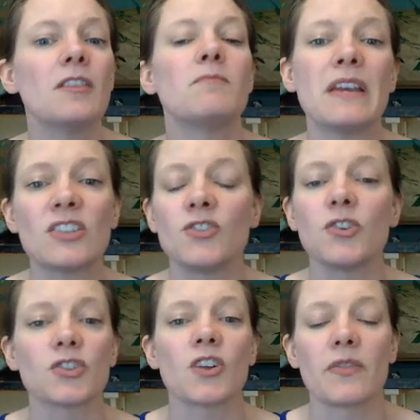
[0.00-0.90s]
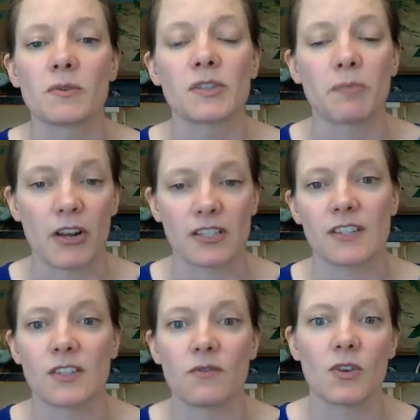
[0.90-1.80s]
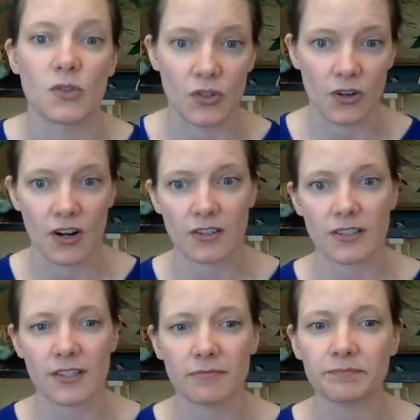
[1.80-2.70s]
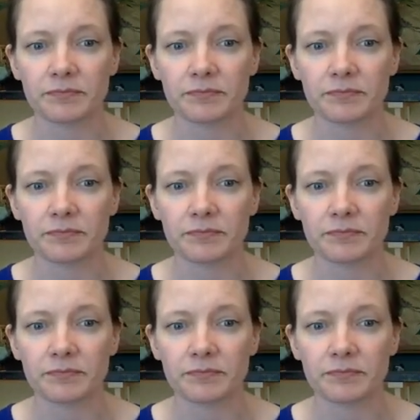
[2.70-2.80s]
based just on the responses of those neurons?